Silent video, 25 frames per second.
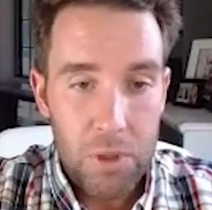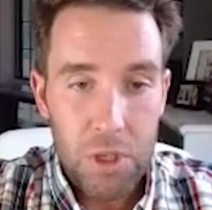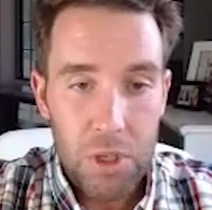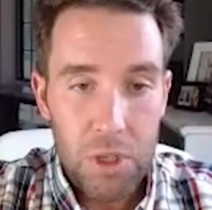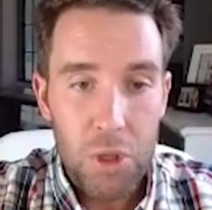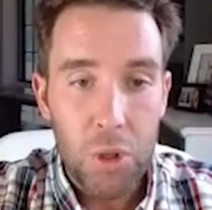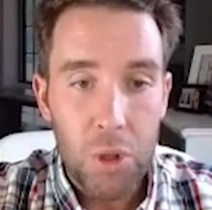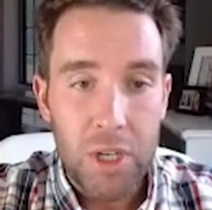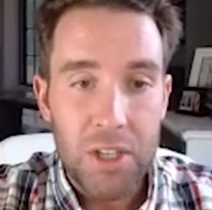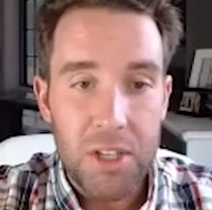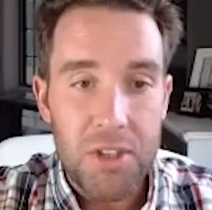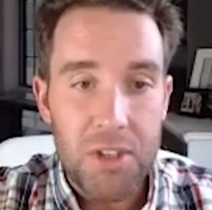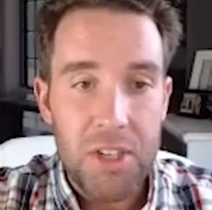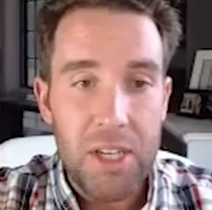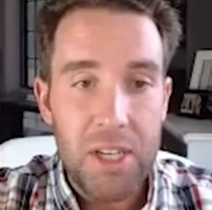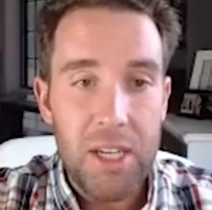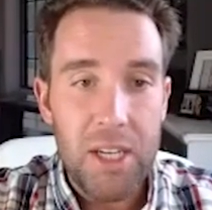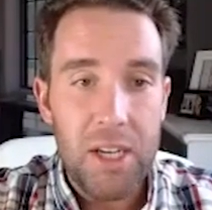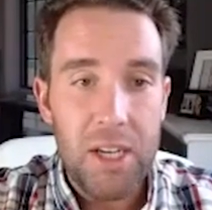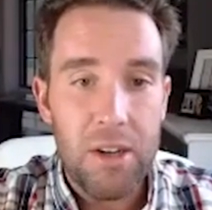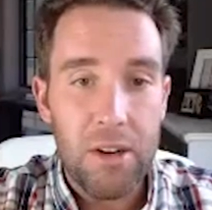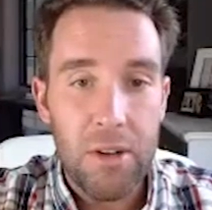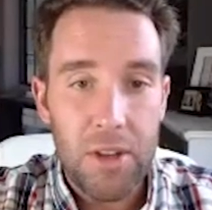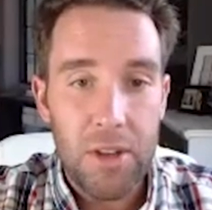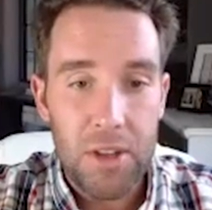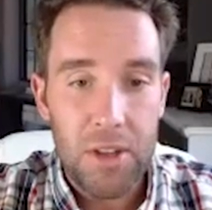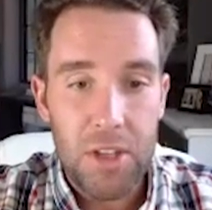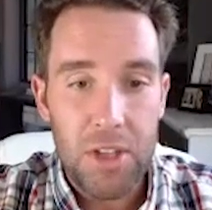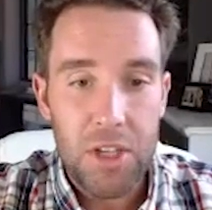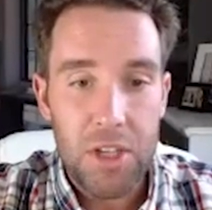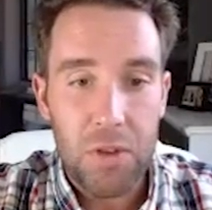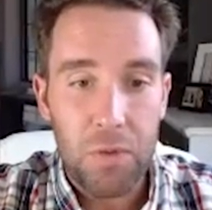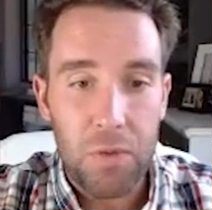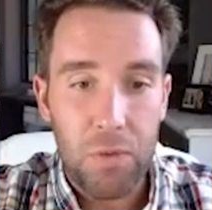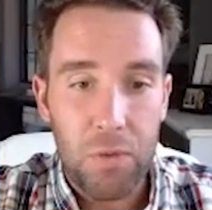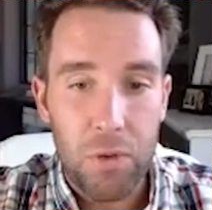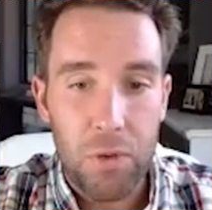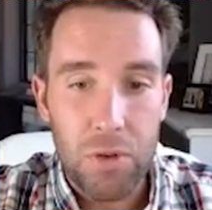You can see here that these
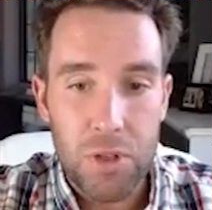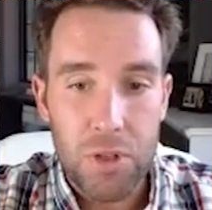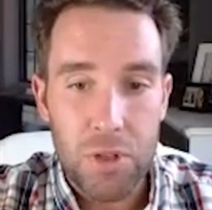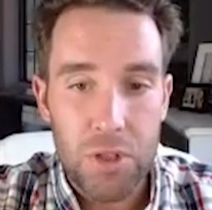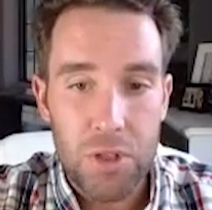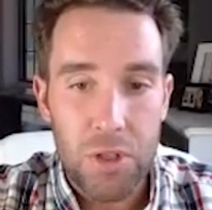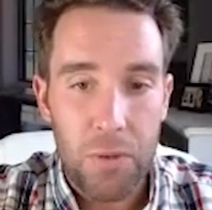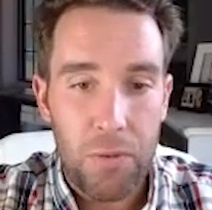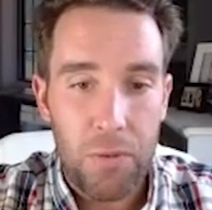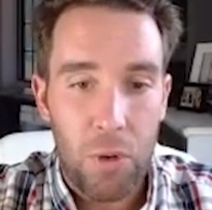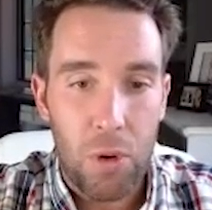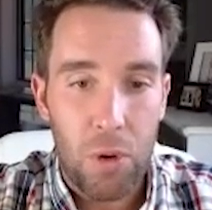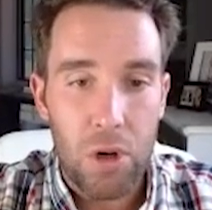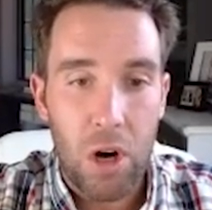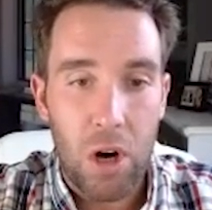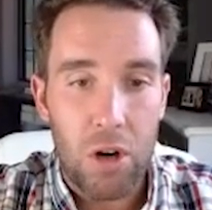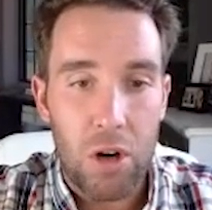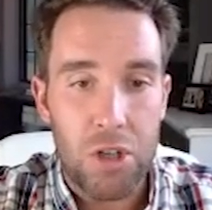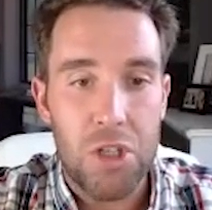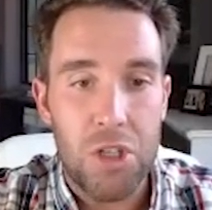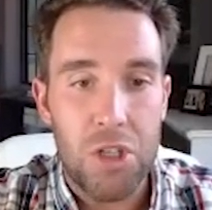first 4 are